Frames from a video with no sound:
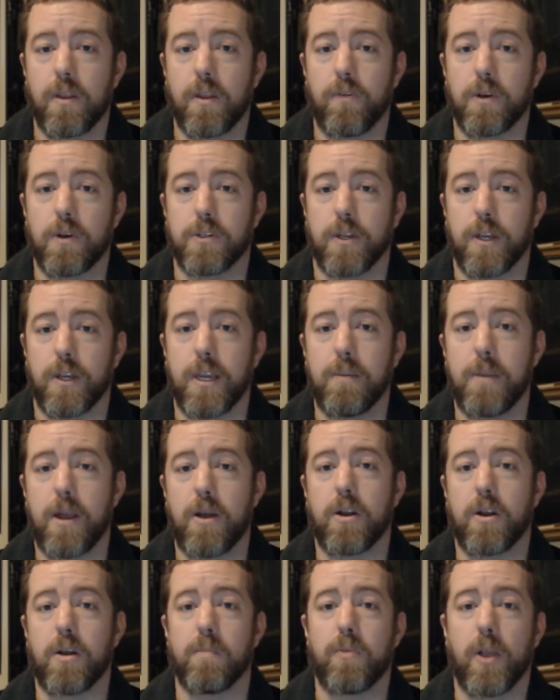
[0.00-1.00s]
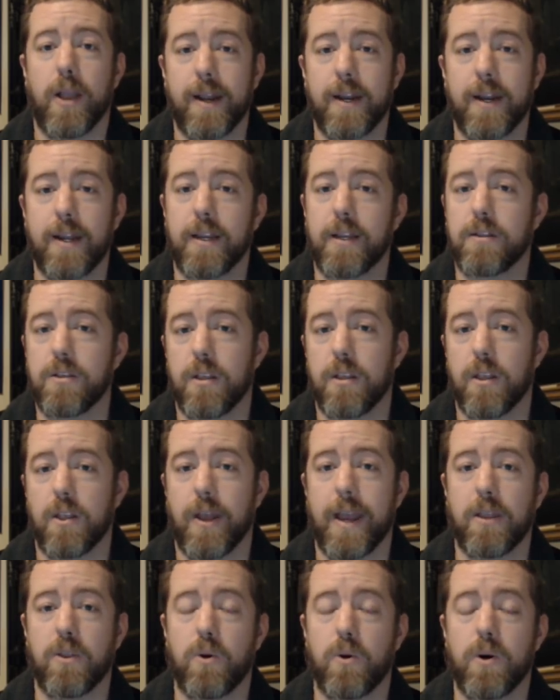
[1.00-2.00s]
original email complaining to the
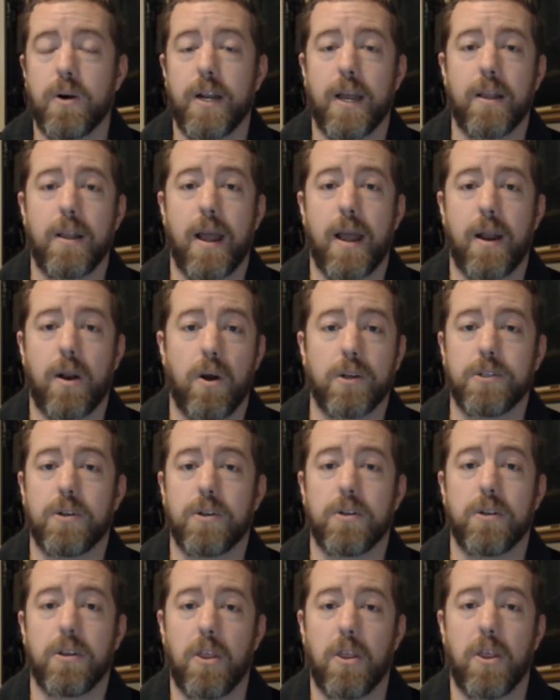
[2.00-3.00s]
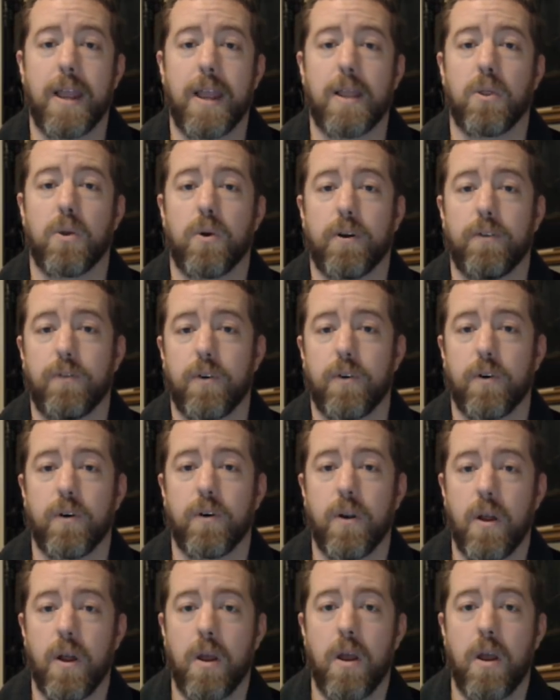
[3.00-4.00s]
landlord and also to the landlord for